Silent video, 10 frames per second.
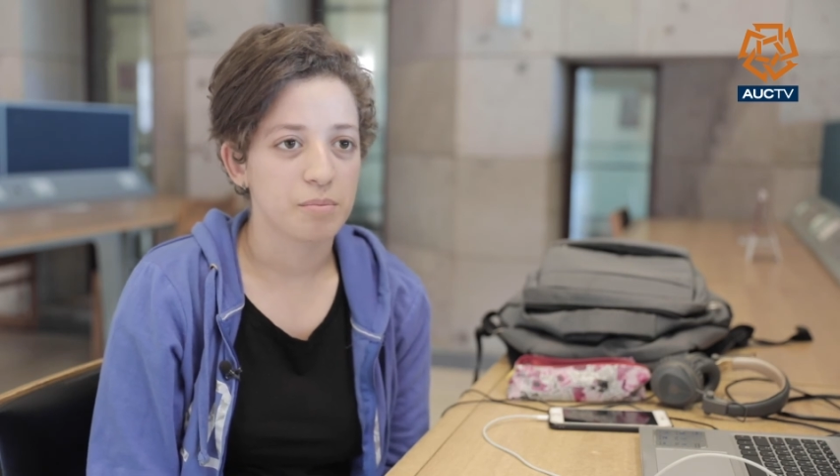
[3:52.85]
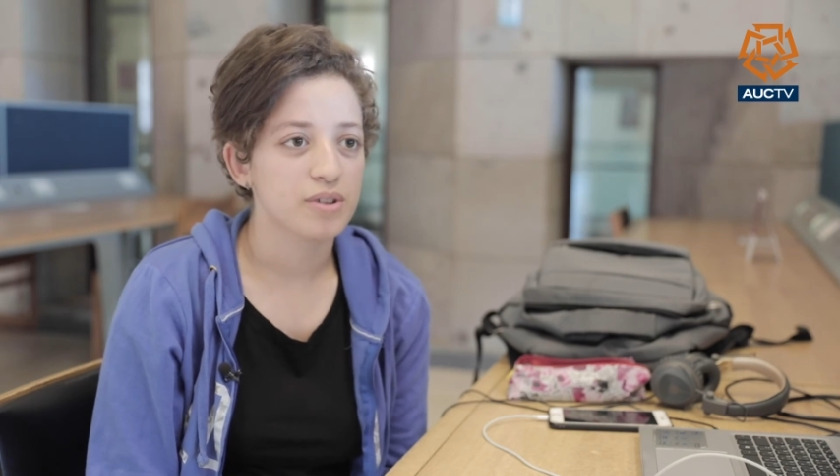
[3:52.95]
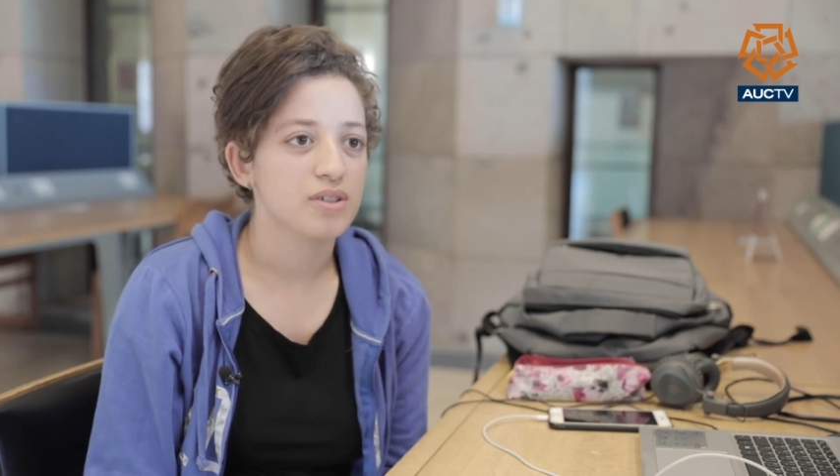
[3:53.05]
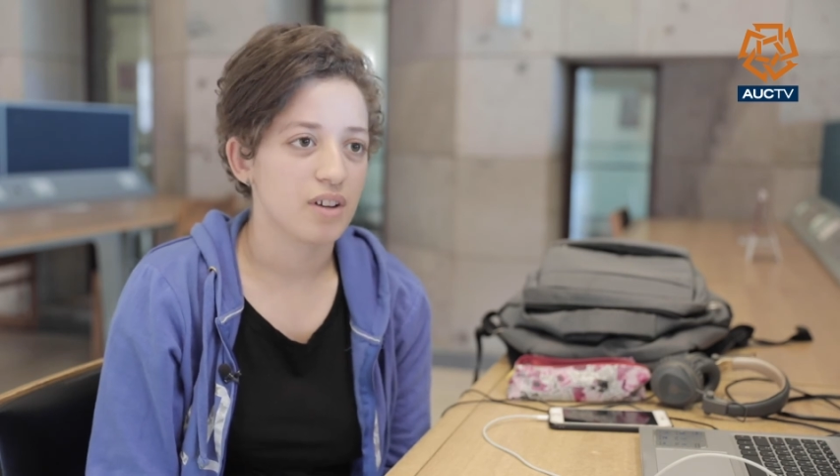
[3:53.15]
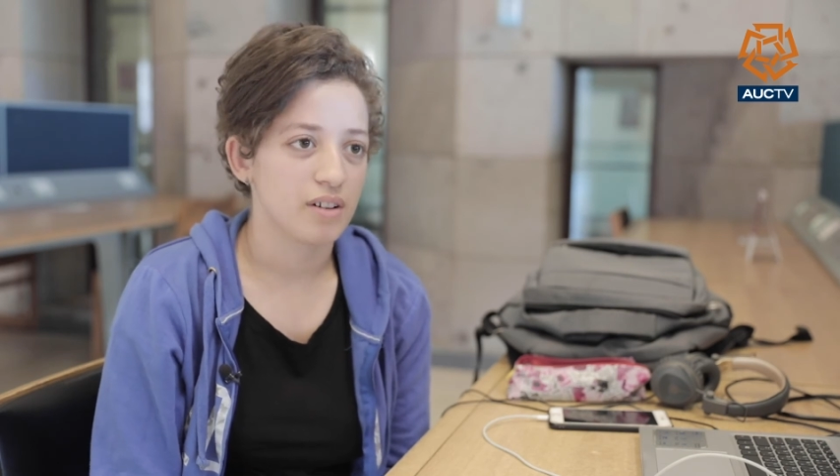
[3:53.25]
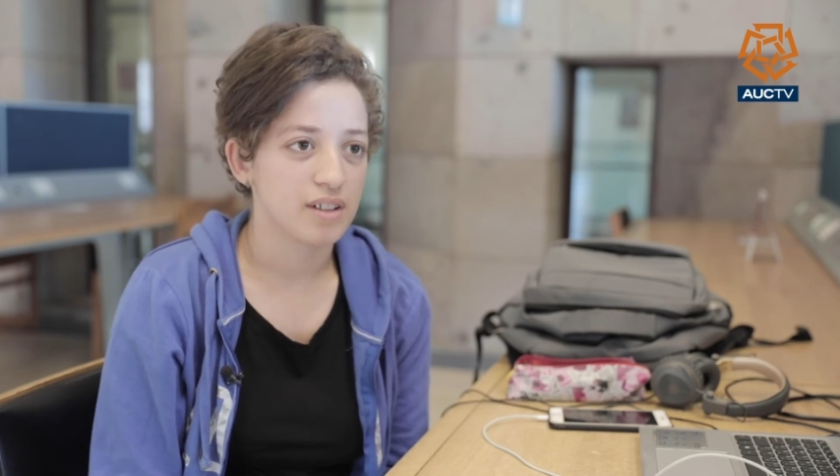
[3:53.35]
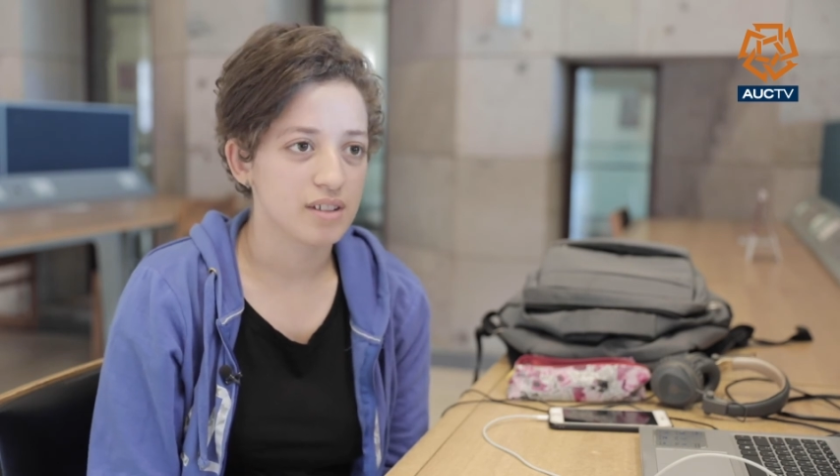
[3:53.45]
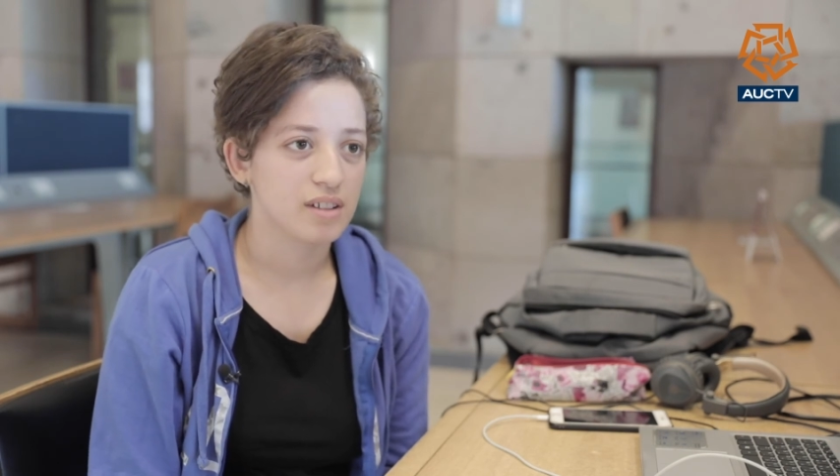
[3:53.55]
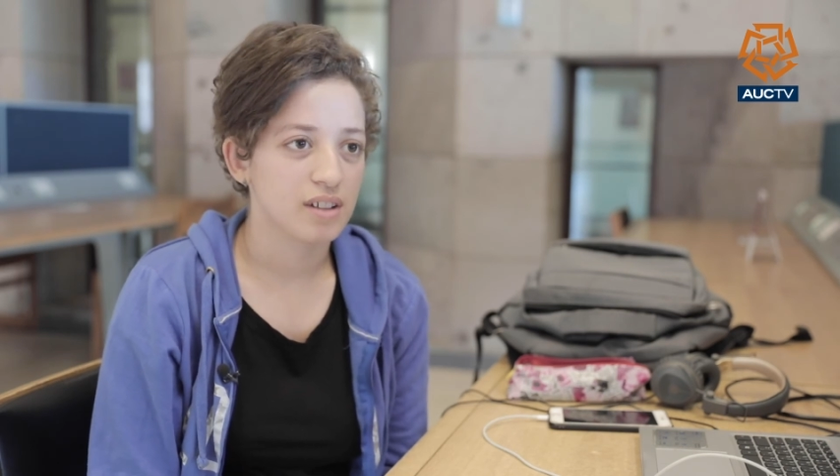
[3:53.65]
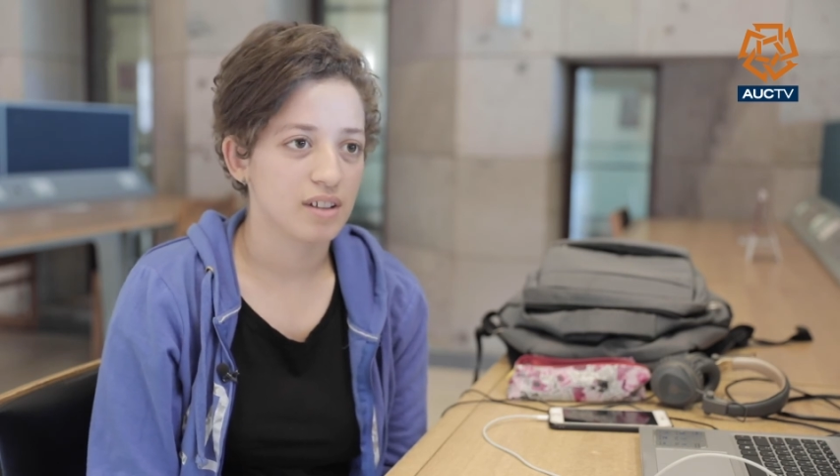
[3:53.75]
puts a
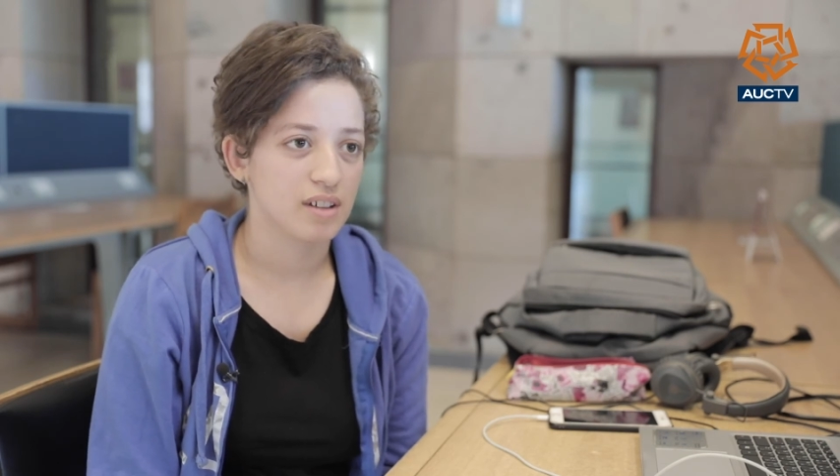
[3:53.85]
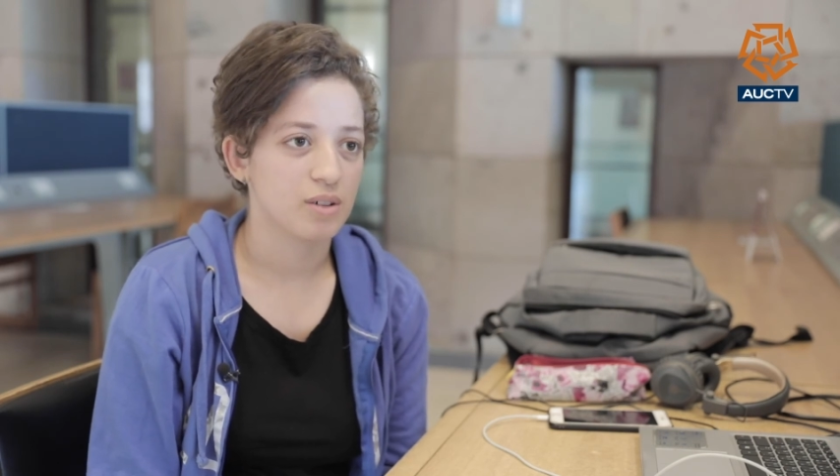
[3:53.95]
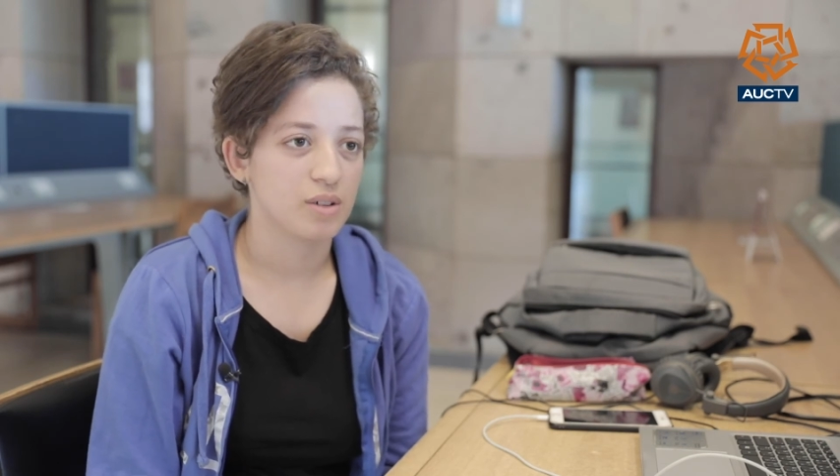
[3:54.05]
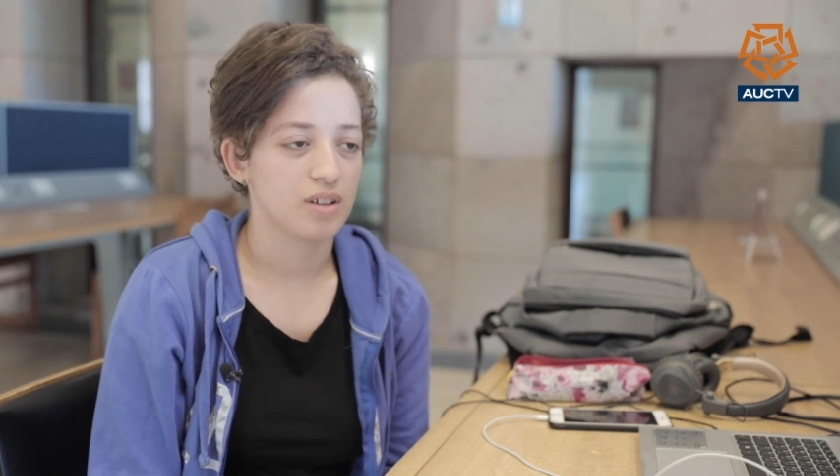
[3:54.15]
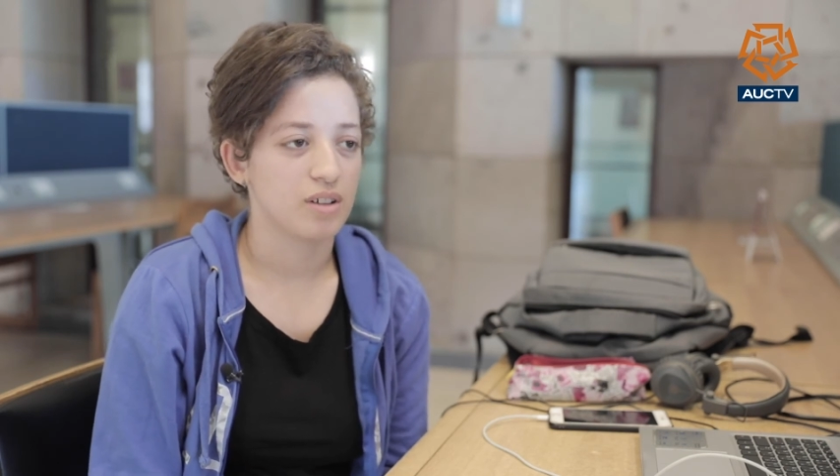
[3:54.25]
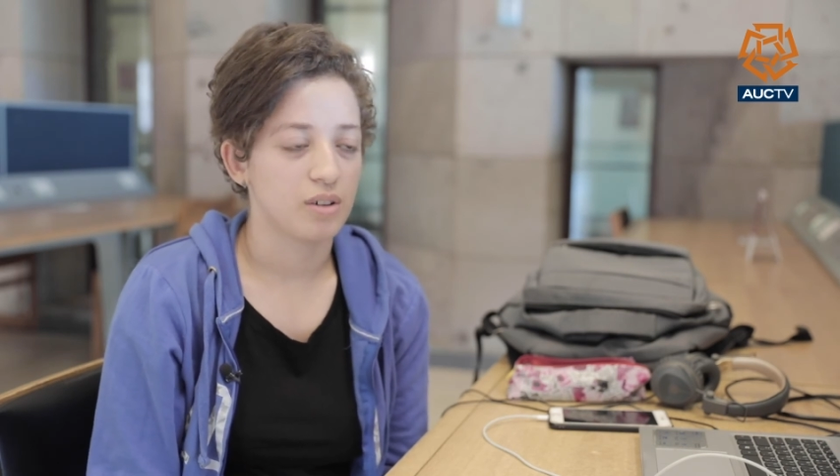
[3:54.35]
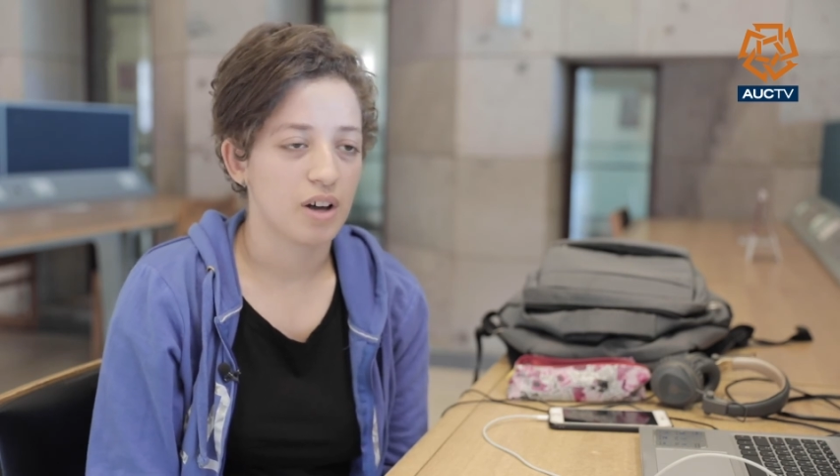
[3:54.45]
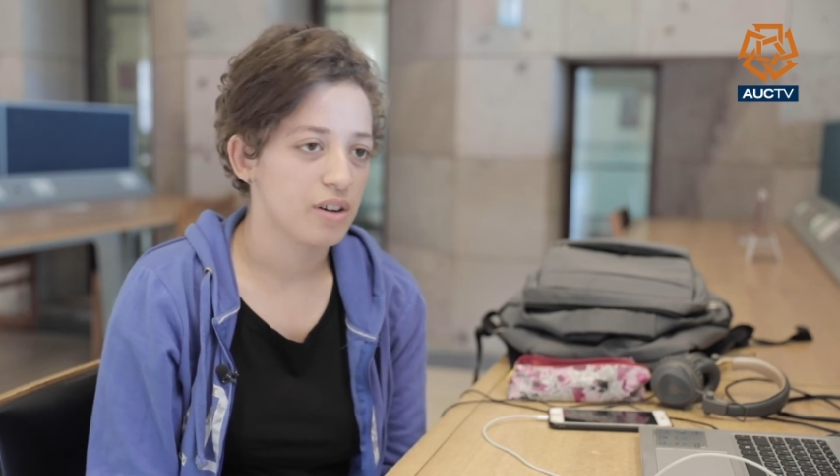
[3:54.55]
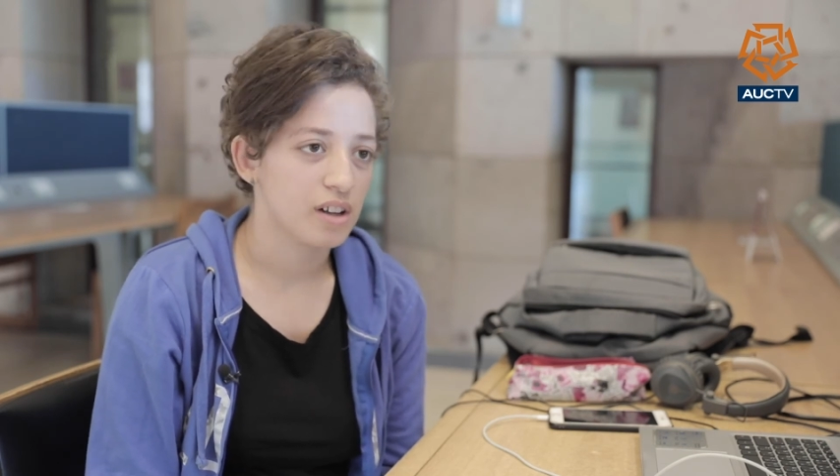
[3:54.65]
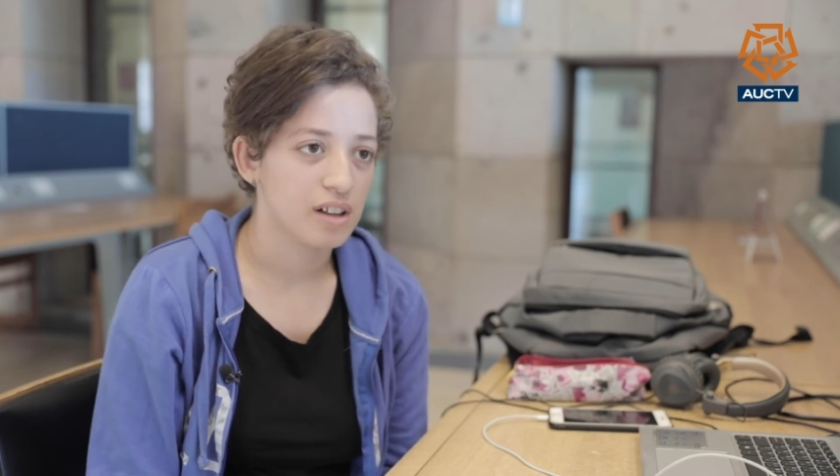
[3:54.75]
risk on
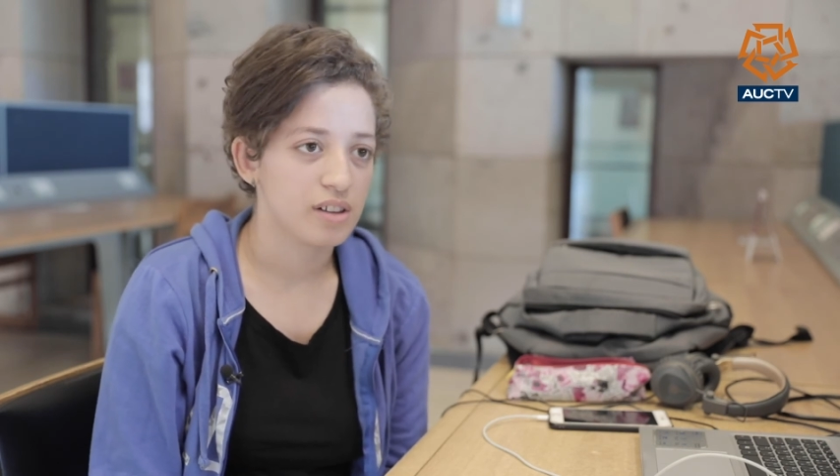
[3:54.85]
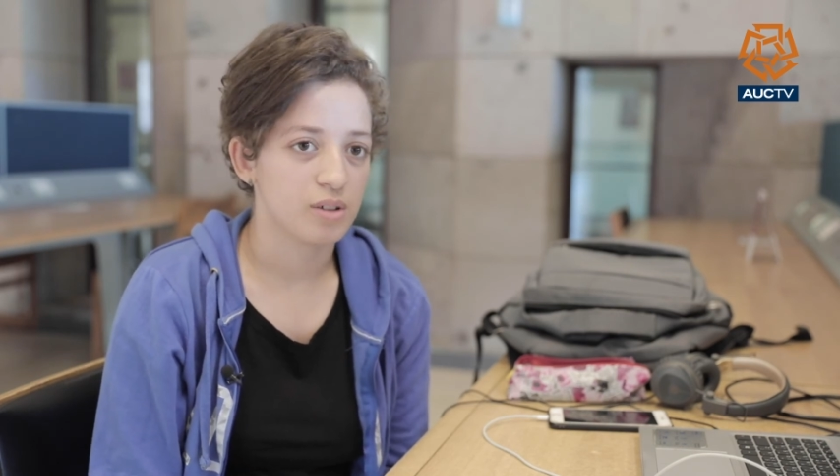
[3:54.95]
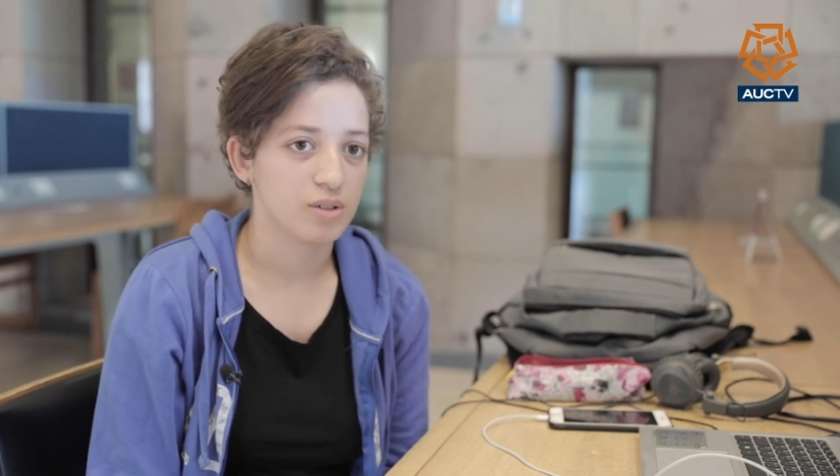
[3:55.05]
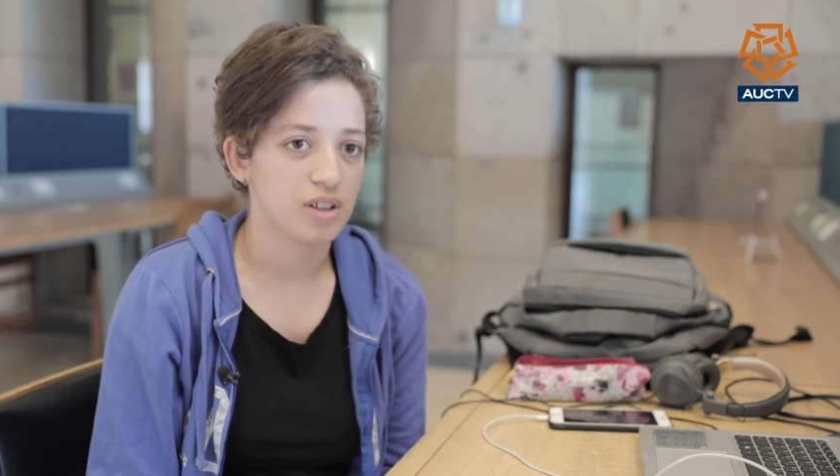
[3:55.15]
our health or